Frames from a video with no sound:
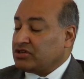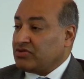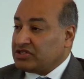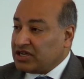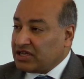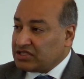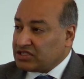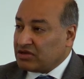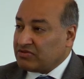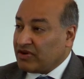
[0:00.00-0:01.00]
So resilience
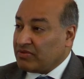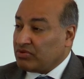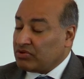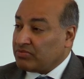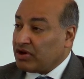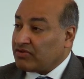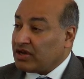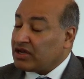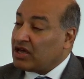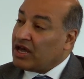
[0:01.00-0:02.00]
is going to be a very important part of that.